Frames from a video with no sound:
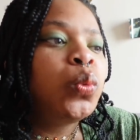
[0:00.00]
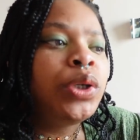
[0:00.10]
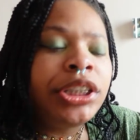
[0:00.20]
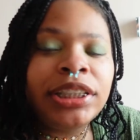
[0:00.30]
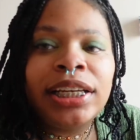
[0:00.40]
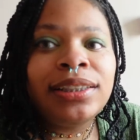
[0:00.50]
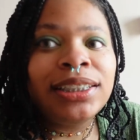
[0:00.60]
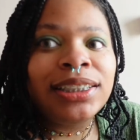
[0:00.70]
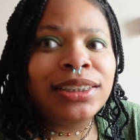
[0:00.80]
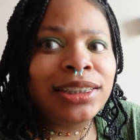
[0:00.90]
We're gonna have
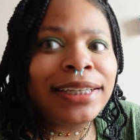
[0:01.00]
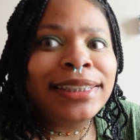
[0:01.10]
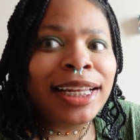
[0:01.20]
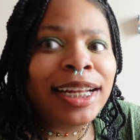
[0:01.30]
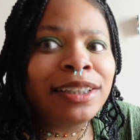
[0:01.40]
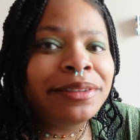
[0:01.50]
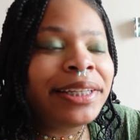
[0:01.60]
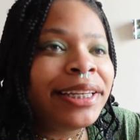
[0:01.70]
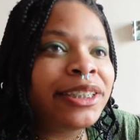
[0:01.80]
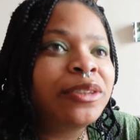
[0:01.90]
to check that out
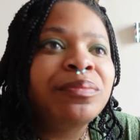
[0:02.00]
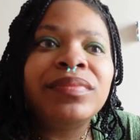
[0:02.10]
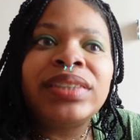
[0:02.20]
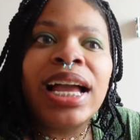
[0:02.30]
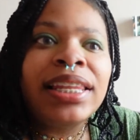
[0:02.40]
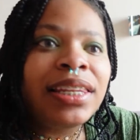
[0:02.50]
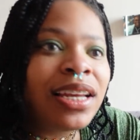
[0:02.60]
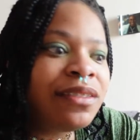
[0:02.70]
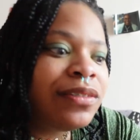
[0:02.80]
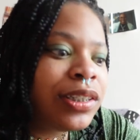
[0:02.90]
later. I
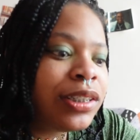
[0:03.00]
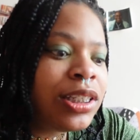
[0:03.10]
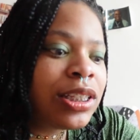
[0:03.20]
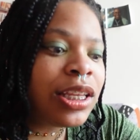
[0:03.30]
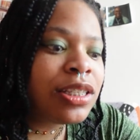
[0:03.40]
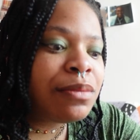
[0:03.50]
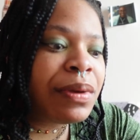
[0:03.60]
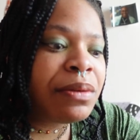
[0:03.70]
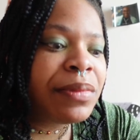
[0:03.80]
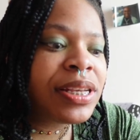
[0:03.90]
love learning things
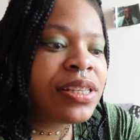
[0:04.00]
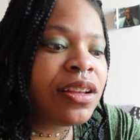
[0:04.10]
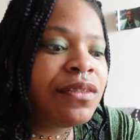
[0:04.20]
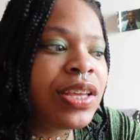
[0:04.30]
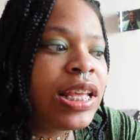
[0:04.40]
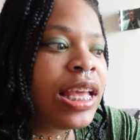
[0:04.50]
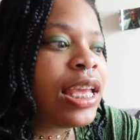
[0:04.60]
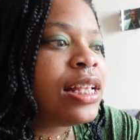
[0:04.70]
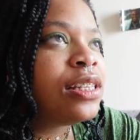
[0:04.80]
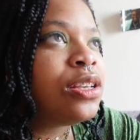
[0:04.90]
about myself.
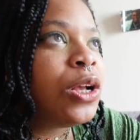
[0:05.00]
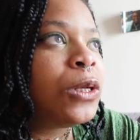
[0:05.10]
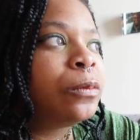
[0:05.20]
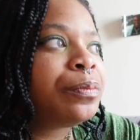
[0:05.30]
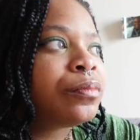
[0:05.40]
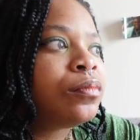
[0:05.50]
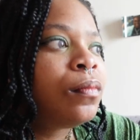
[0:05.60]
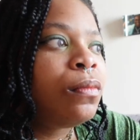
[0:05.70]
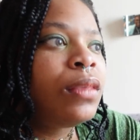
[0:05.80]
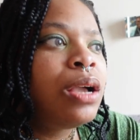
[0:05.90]
And so
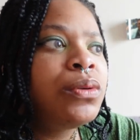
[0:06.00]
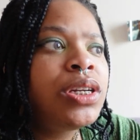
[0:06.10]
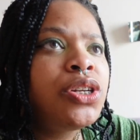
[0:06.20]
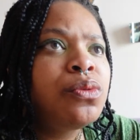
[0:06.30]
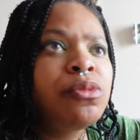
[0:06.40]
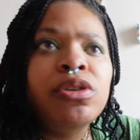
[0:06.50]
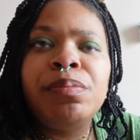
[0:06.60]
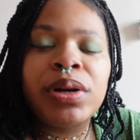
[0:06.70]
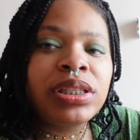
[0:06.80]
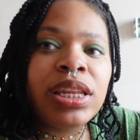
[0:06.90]
I wanna do more
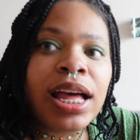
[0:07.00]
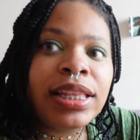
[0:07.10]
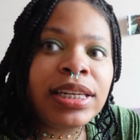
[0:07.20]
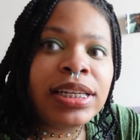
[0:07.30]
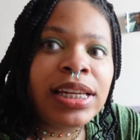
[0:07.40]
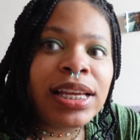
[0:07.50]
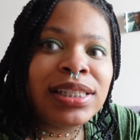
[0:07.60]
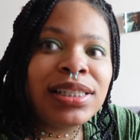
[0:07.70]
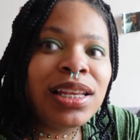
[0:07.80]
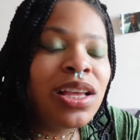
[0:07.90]
personality
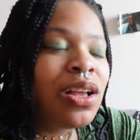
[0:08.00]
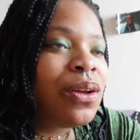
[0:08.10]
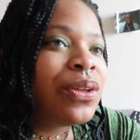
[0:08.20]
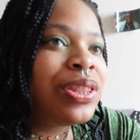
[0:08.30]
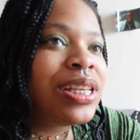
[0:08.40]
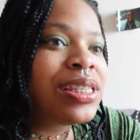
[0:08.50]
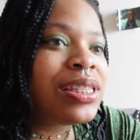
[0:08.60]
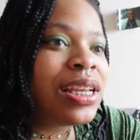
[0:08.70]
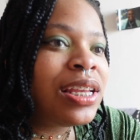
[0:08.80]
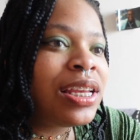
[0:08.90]
tests on
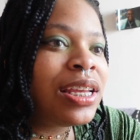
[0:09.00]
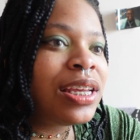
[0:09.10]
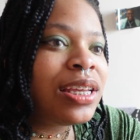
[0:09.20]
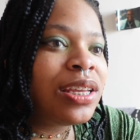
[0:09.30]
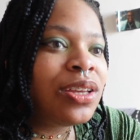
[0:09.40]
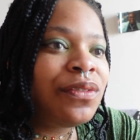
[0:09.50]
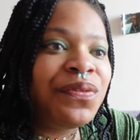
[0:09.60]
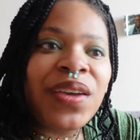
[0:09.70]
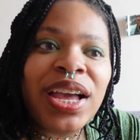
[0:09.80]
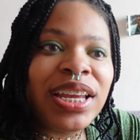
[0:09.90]
this uh,
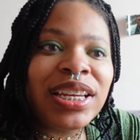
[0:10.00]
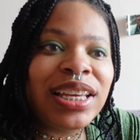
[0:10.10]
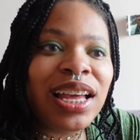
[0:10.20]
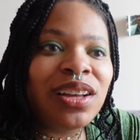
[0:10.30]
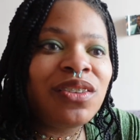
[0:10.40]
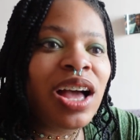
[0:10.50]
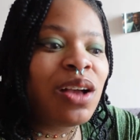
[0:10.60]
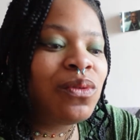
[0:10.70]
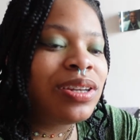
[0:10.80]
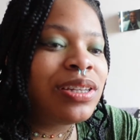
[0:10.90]
find account. I
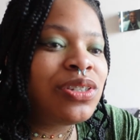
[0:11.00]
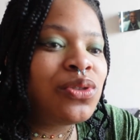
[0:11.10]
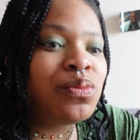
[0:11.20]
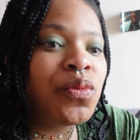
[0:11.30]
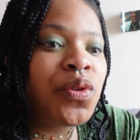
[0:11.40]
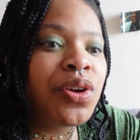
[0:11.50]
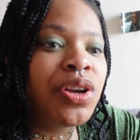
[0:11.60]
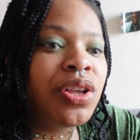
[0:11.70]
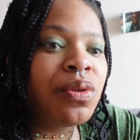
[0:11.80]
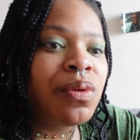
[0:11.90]
wanna do more
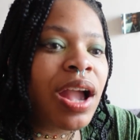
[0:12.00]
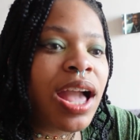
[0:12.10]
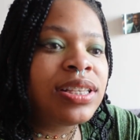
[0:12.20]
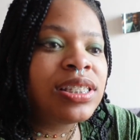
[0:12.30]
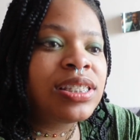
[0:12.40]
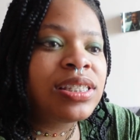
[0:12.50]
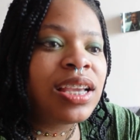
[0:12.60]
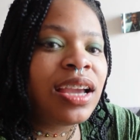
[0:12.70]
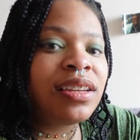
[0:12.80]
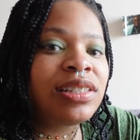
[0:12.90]
where I just
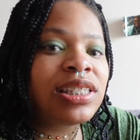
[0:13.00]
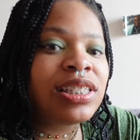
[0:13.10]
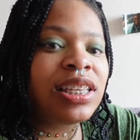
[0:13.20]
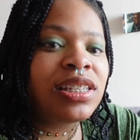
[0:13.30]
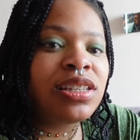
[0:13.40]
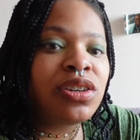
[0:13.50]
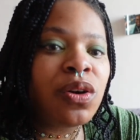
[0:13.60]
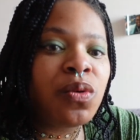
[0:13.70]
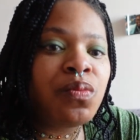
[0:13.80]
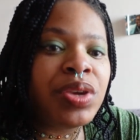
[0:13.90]
kinda just get to
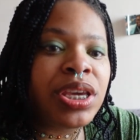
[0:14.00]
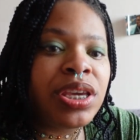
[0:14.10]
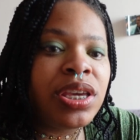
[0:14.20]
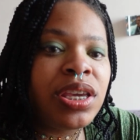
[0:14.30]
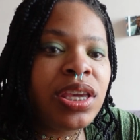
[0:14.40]
know me